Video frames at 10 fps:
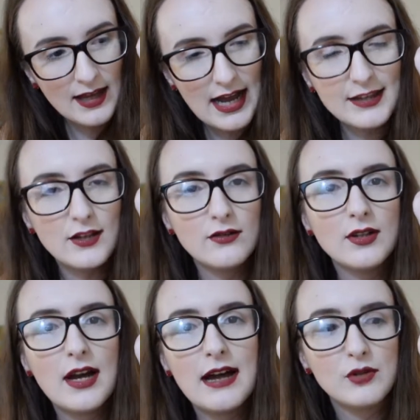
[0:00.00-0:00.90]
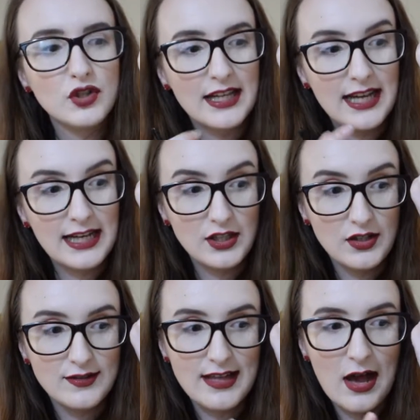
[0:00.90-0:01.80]
I don't know how much like I'd
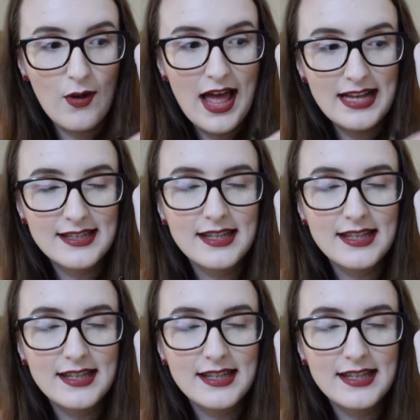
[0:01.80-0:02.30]
use that wet as